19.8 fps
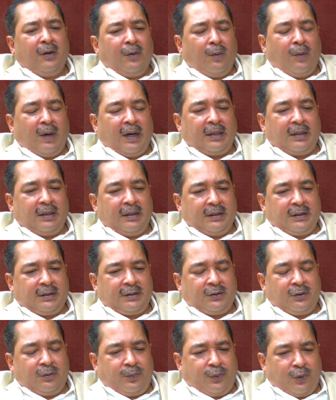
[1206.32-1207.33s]
One is
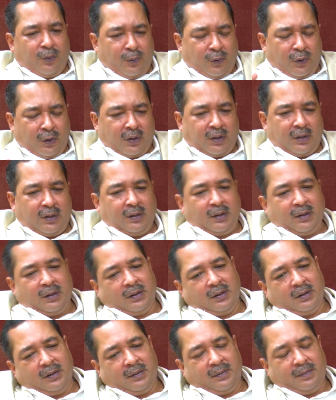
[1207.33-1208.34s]
to promote
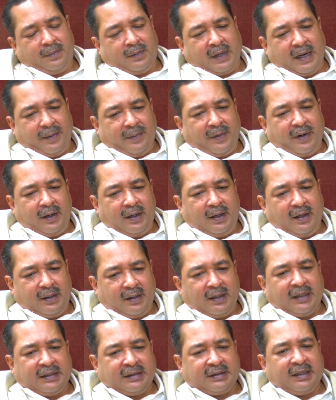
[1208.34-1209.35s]
primarily in
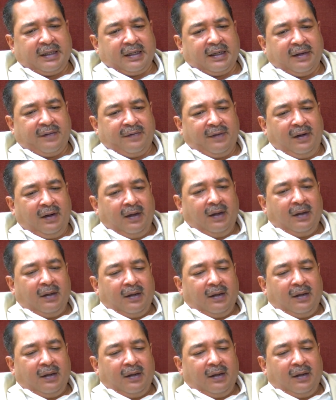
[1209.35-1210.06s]
the estate level